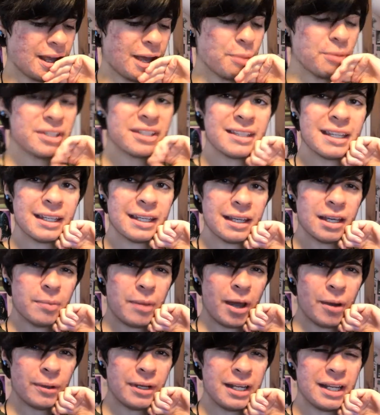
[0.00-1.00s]
I was thinking
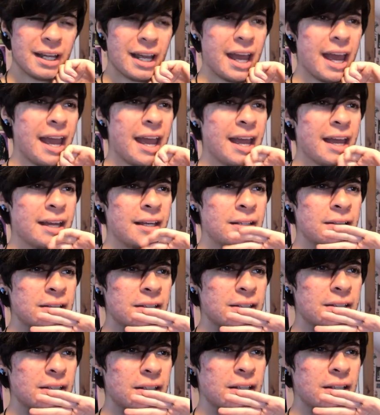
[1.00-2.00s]
about it
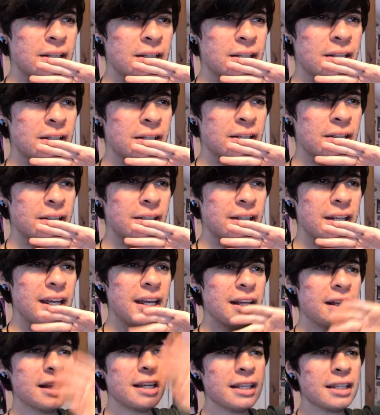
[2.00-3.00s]
and
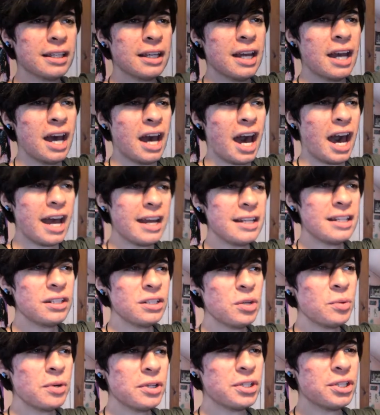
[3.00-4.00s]
I
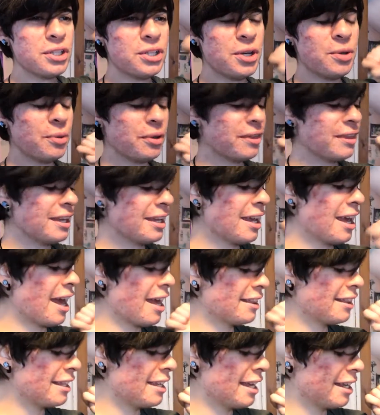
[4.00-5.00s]
didn't know what to do with it
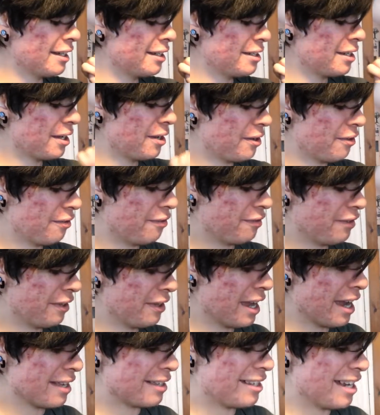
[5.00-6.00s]
at the end of the
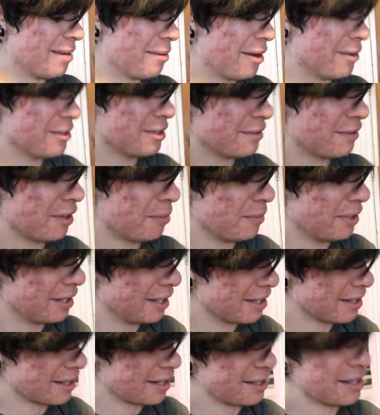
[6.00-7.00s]
last time I was filming
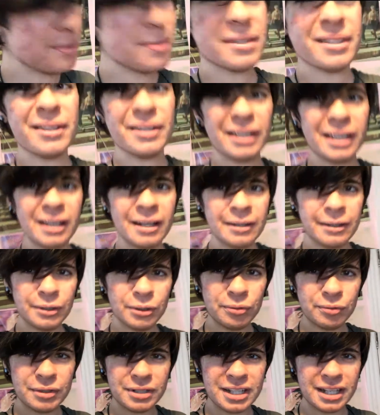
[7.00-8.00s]
this because it was looking a
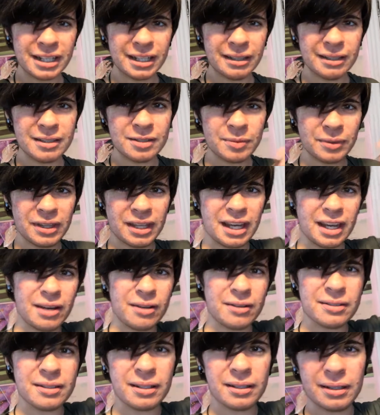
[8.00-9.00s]
little ridiculous with the
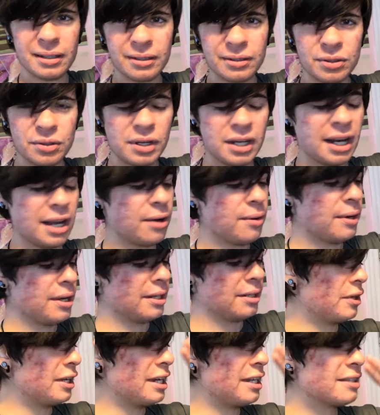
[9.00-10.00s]
hair sticking like straight out,
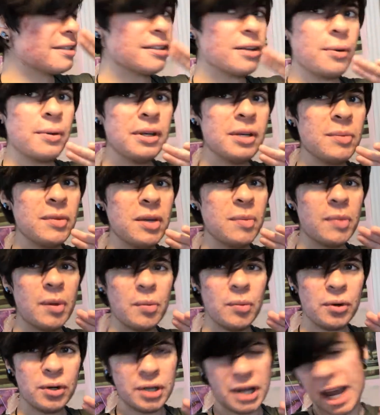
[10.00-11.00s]
and it's going to be a
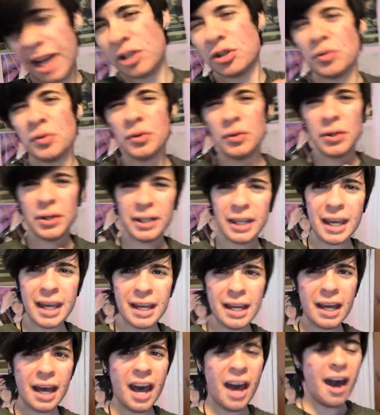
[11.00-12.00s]
bit more natural
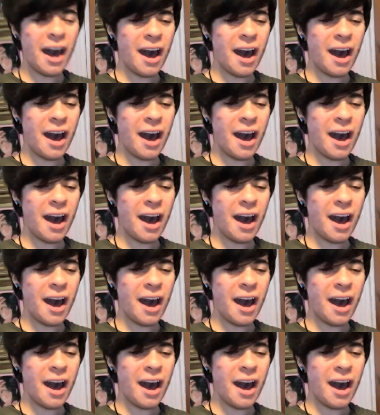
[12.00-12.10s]
looking.